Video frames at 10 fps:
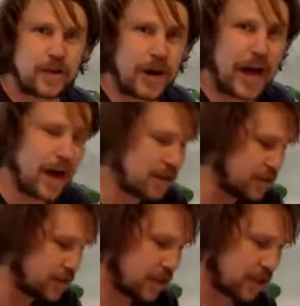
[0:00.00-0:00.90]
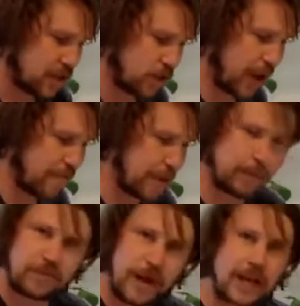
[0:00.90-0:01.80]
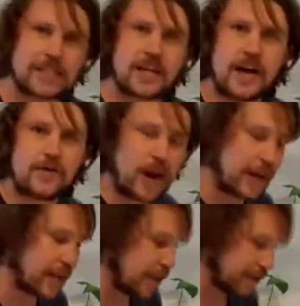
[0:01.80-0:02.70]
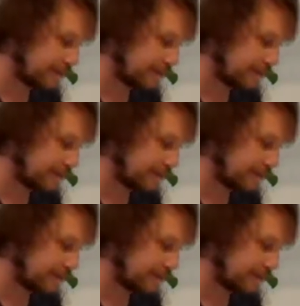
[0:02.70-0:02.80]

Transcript: your house, you'll have people from outside running in